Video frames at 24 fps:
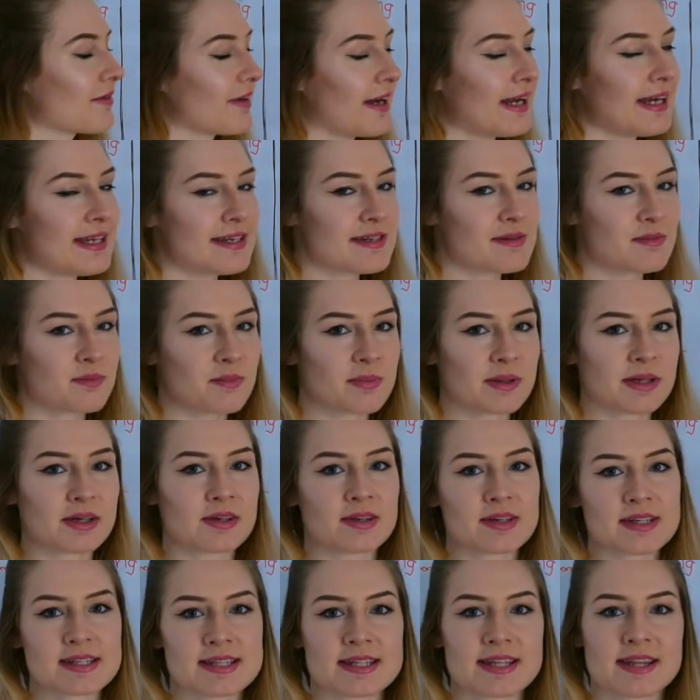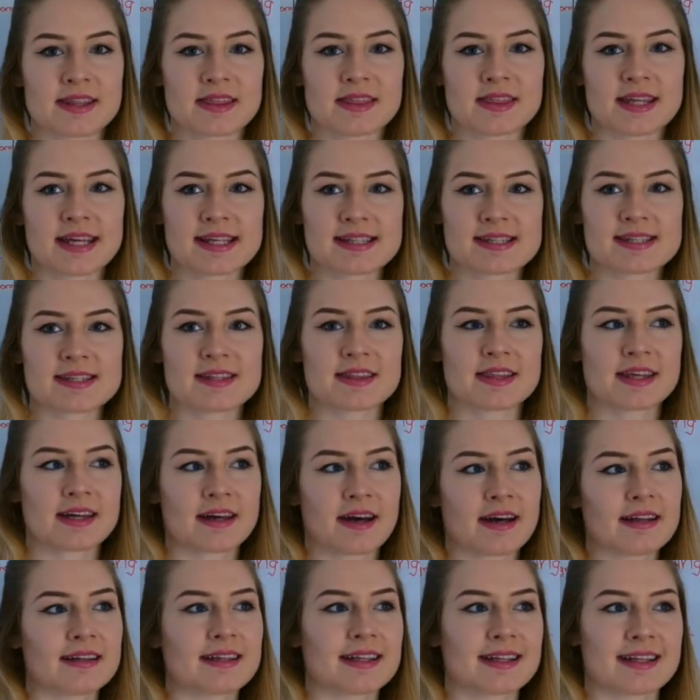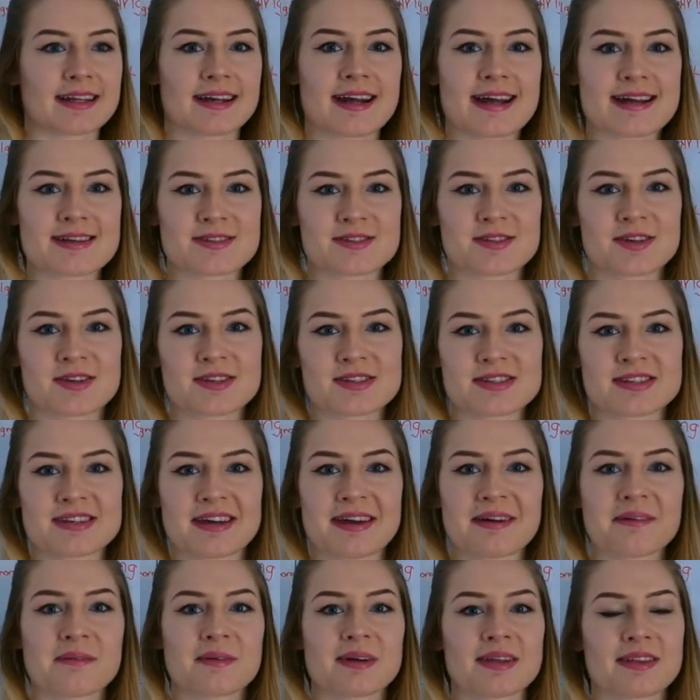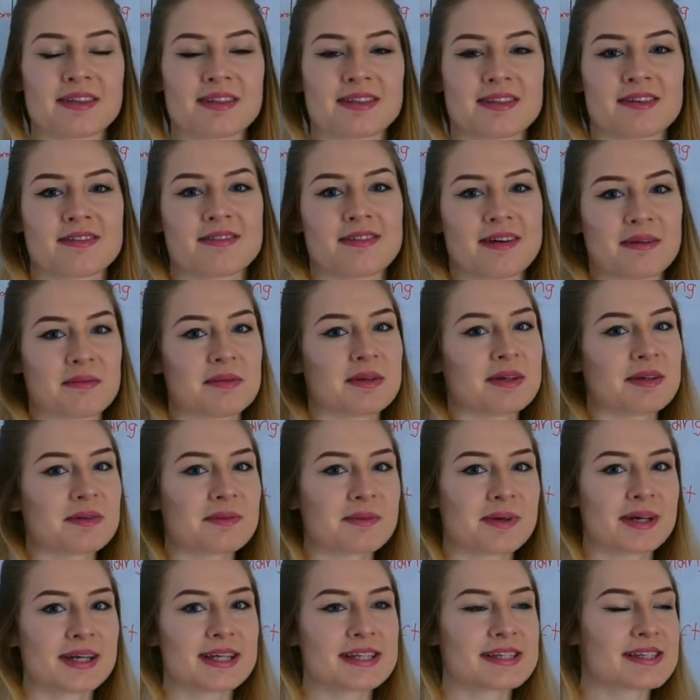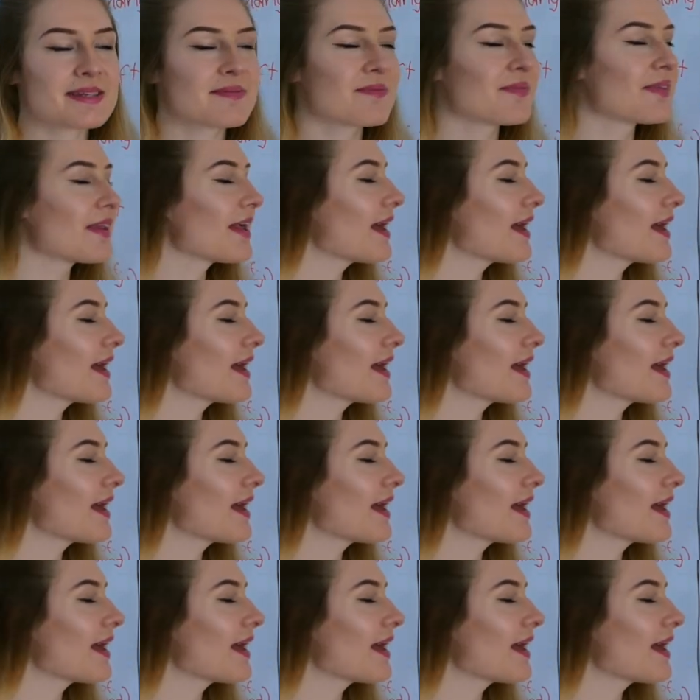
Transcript: red because that's the color that I associate with the feminine words.